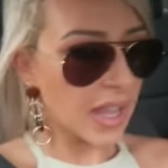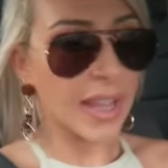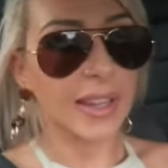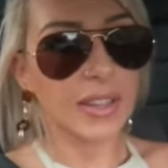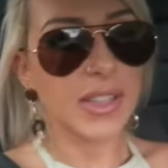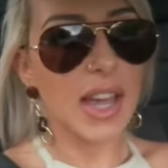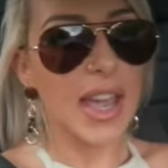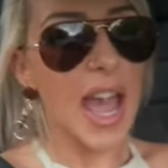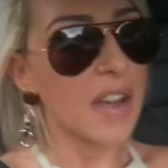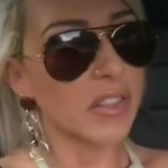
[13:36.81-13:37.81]
things
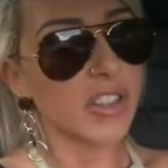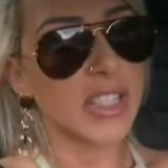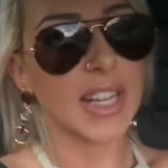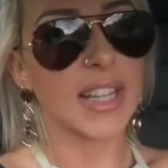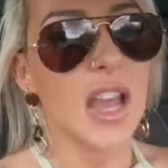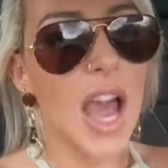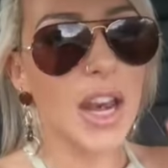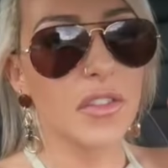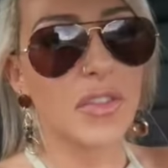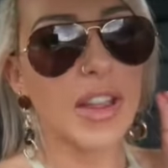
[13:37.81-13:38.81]
I ever did, and
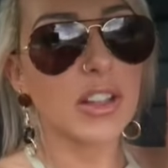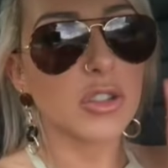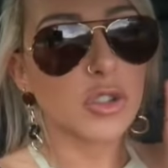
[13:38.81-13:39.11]
I feel